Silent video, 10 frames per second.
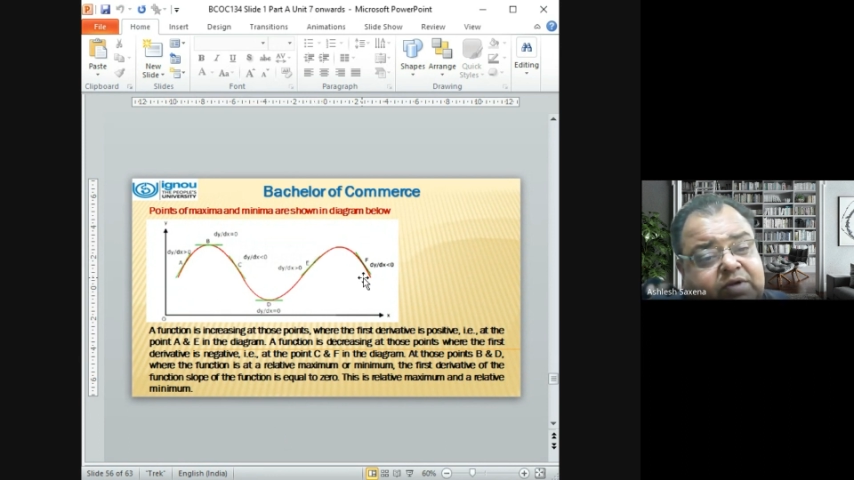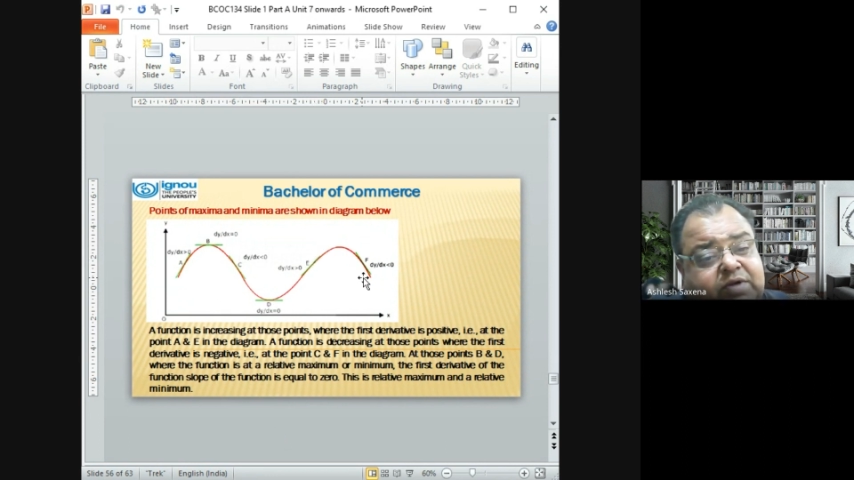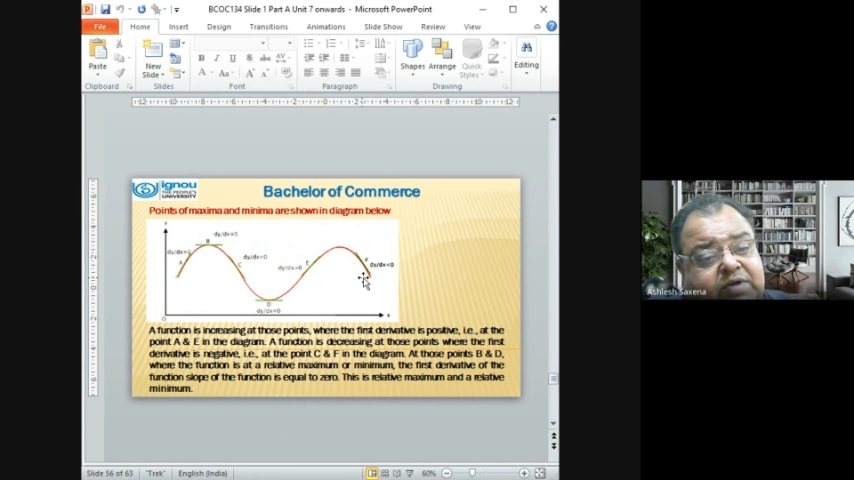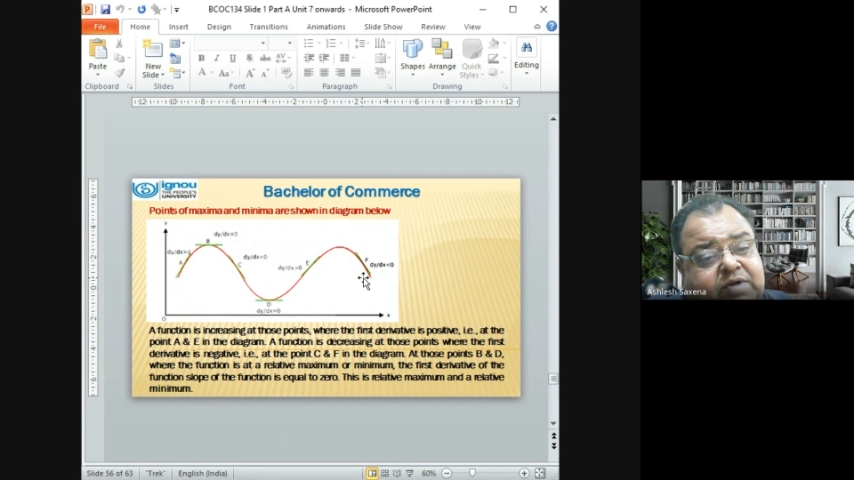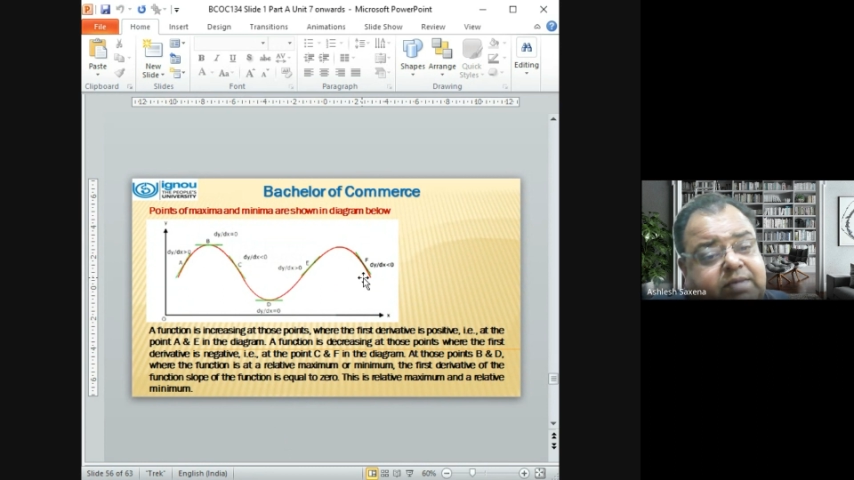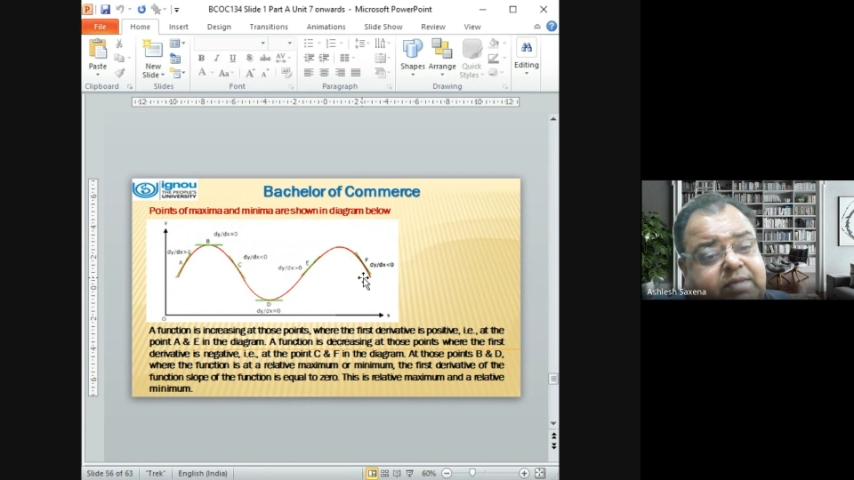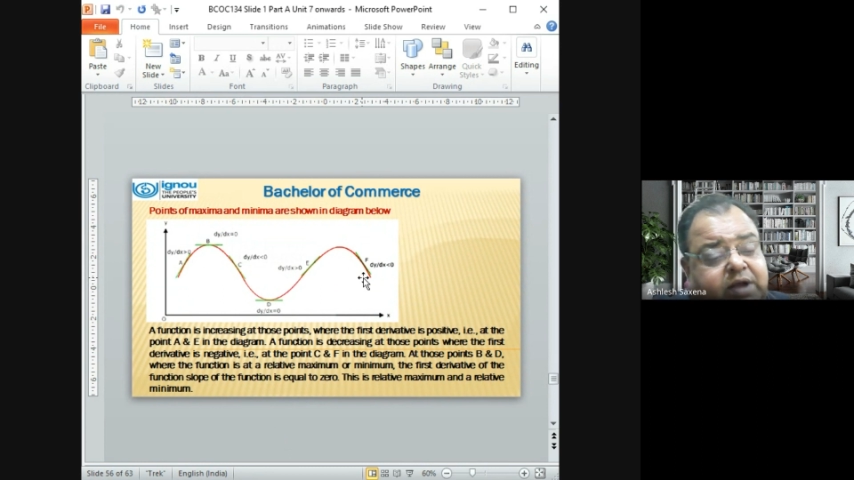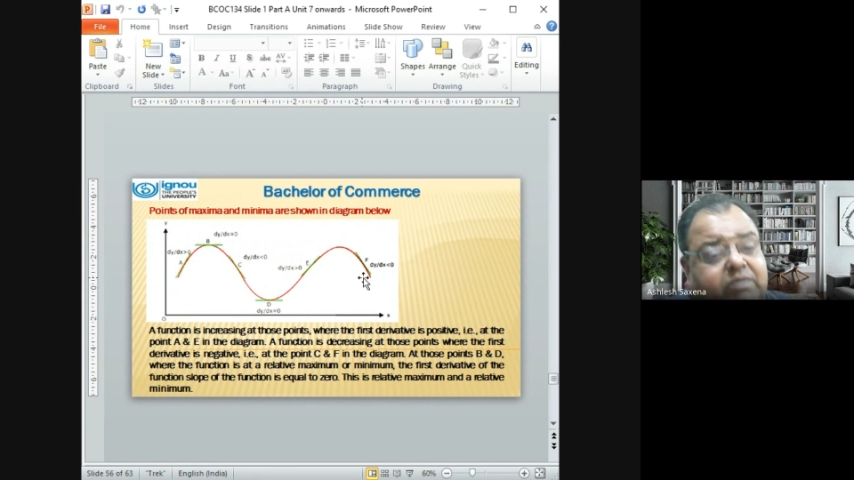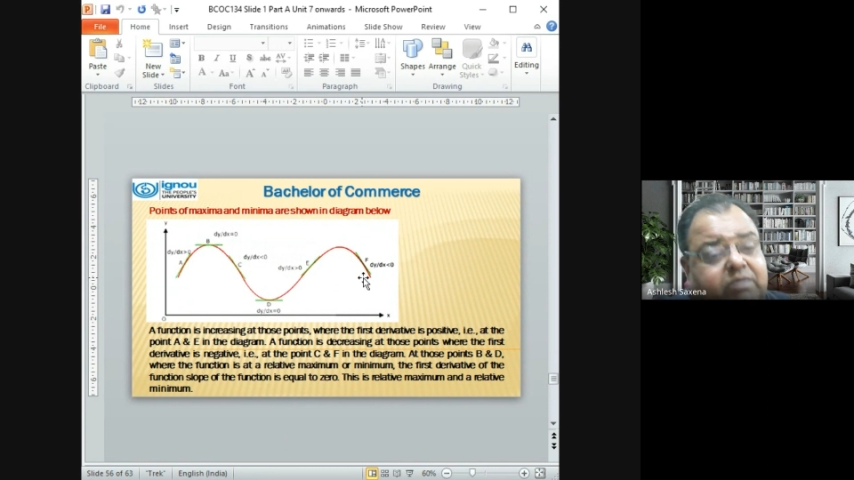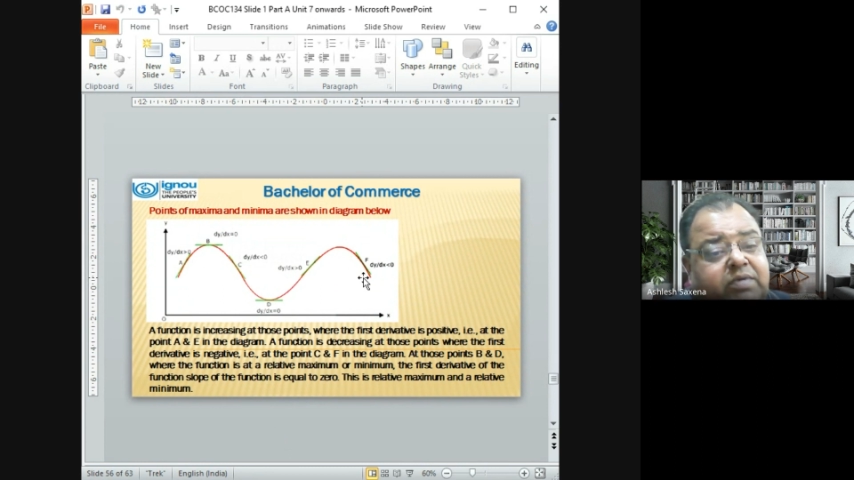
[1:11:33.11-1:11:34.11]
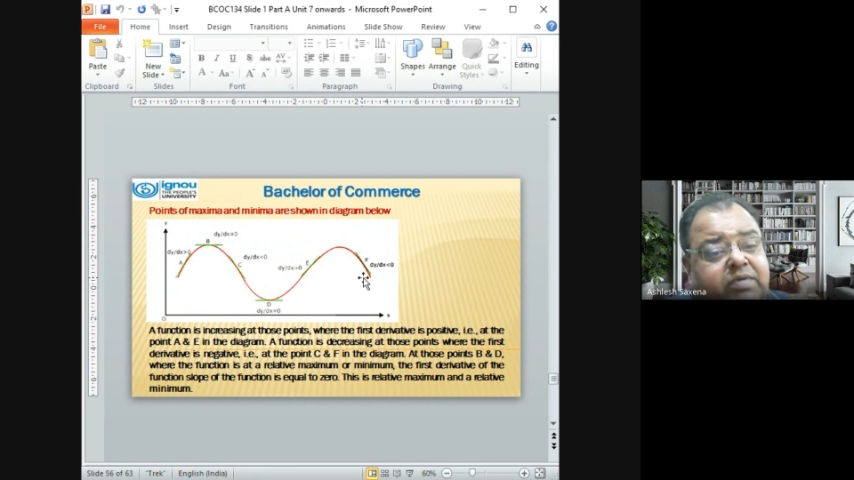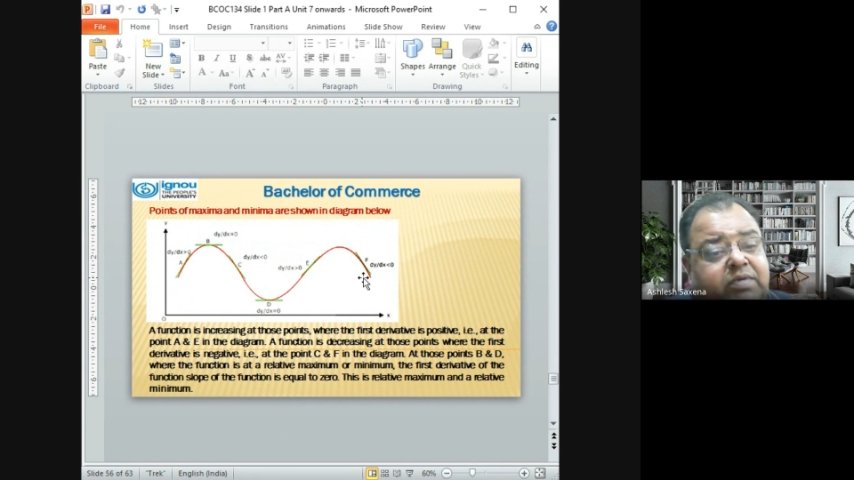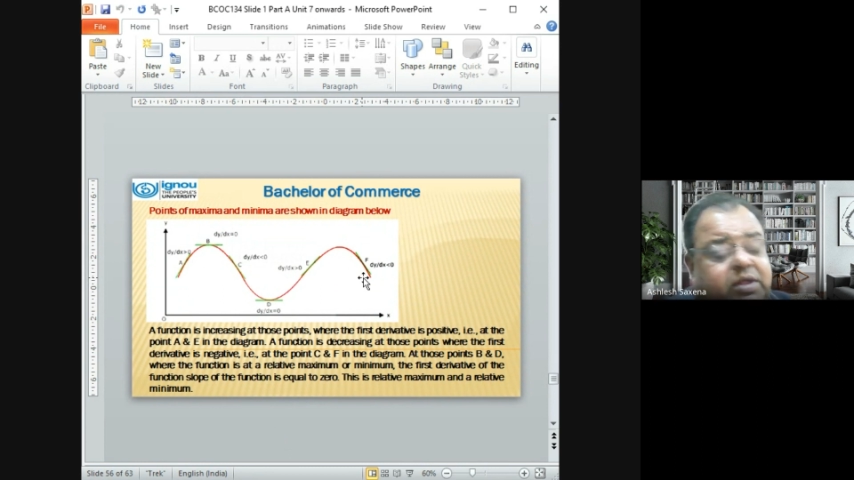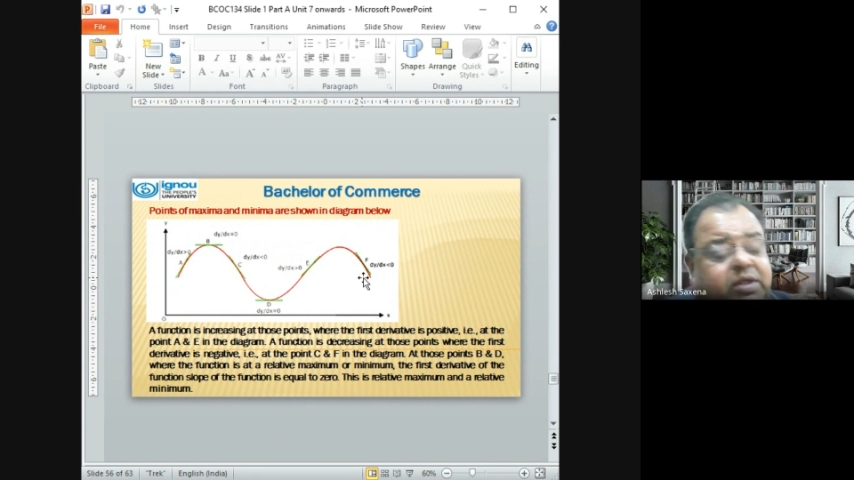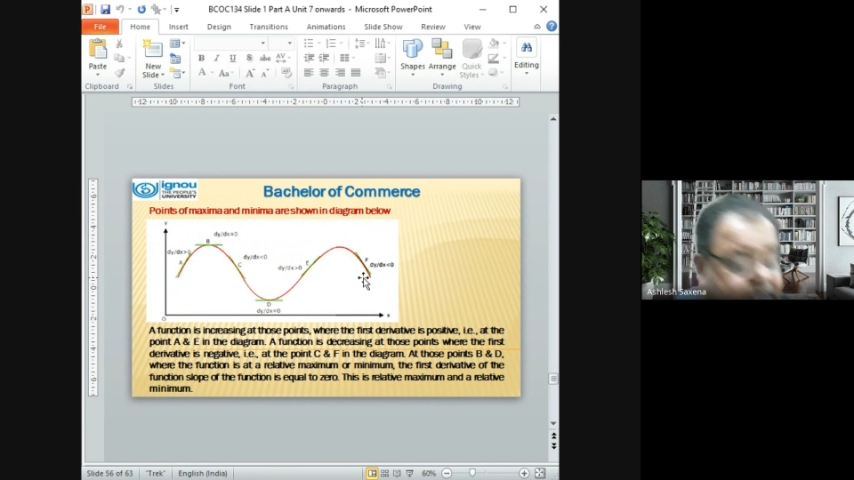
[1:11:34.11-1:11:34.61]
it's coming down.
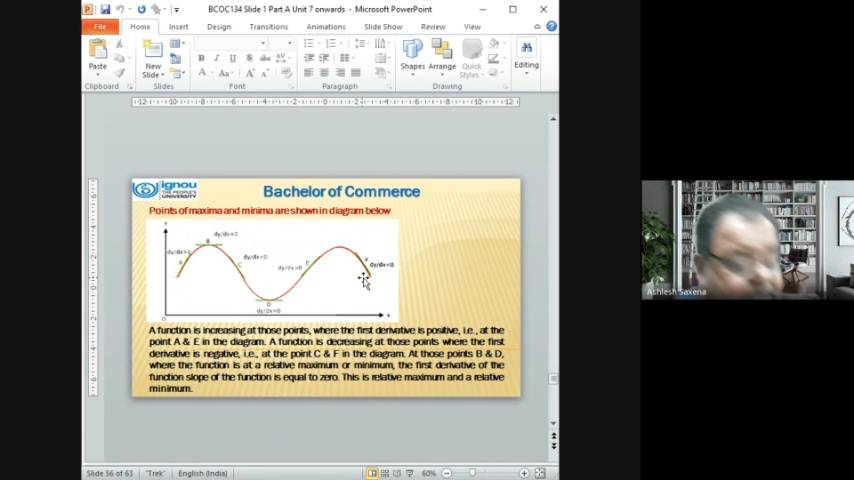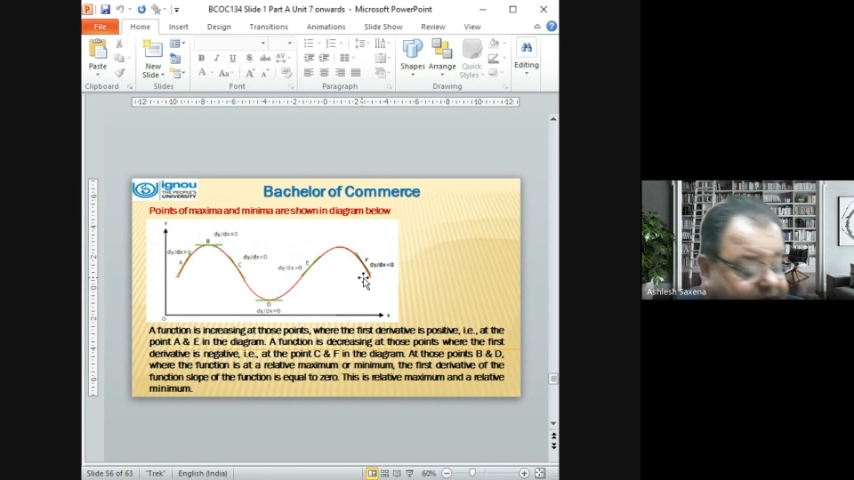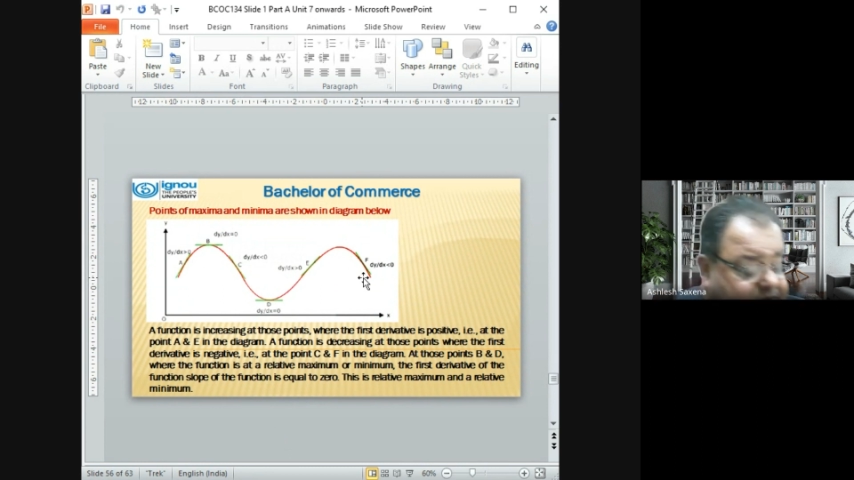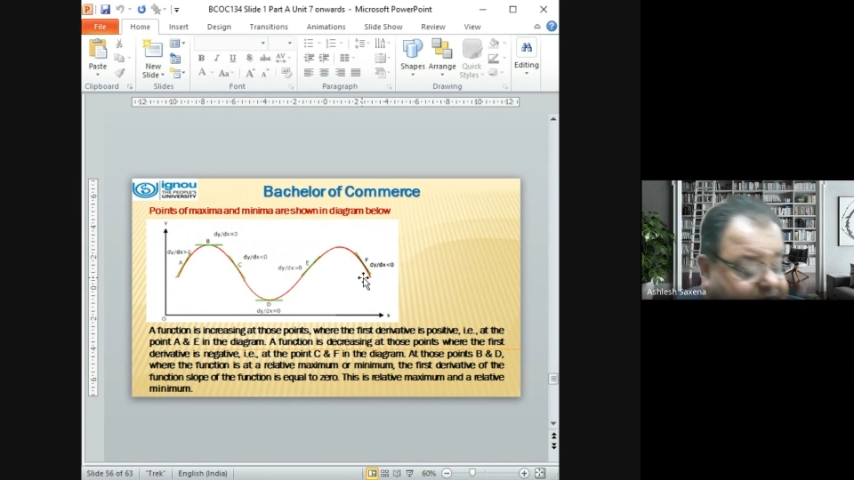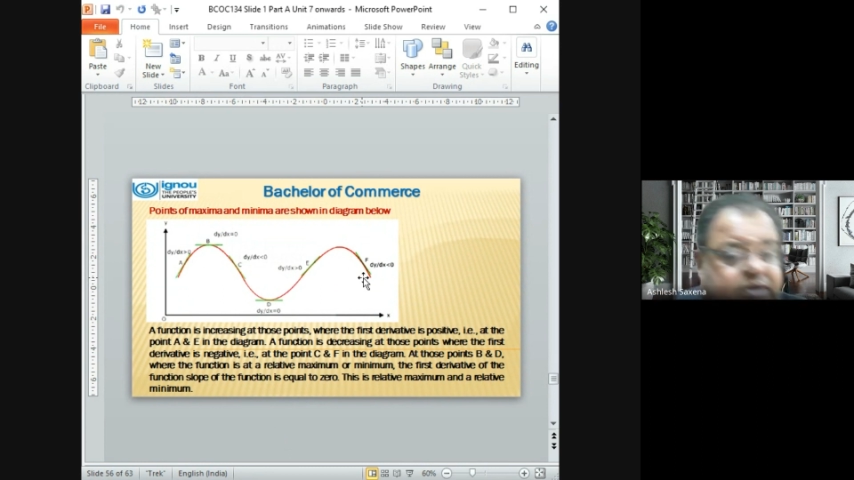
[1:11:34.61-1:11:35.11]
This is